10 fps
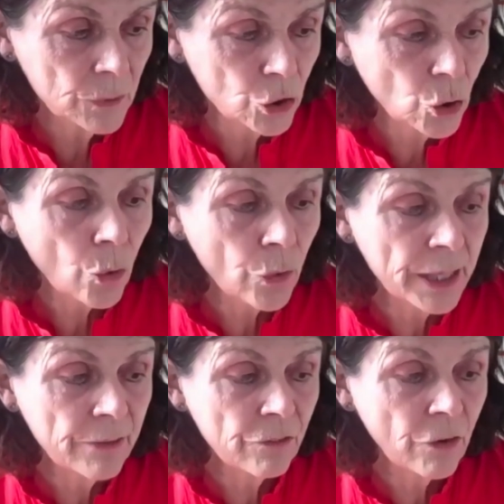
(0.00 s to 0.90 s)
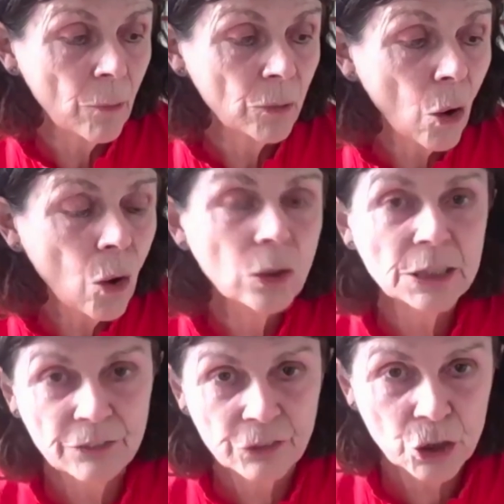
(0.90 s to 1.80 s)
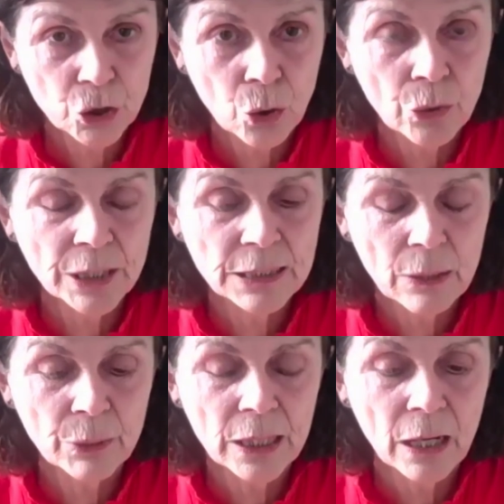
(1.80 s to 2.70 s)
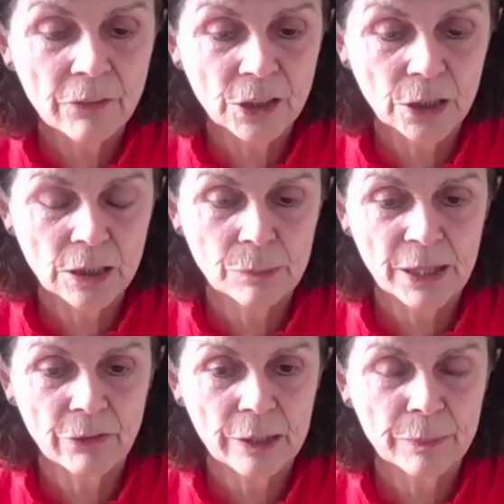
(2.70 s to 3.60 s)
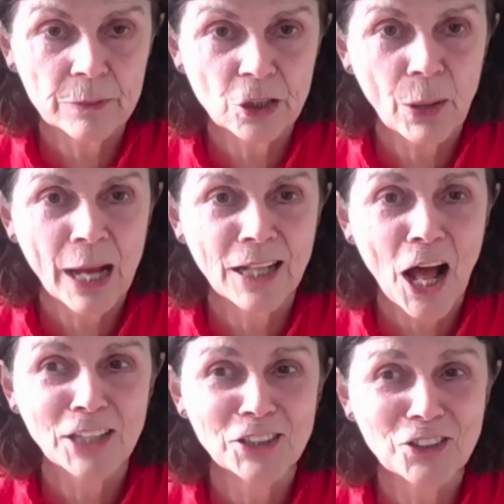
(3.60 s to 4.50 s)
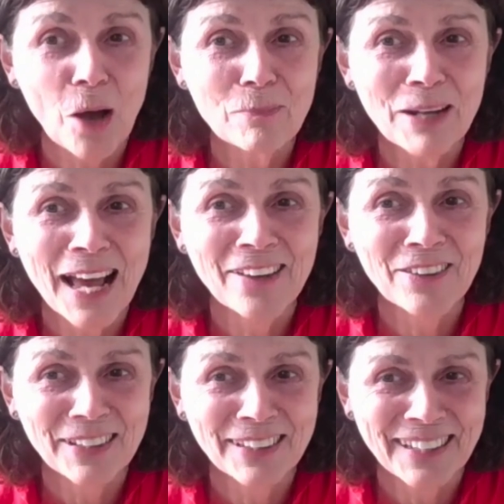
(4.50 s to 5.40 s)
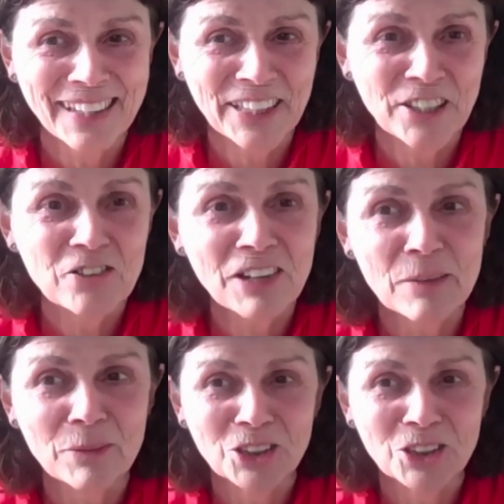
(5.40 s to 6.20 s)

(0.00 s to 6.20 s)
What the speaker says: story from all the different stories that we covered on Spare Rib. So I'll stop now. Thank you very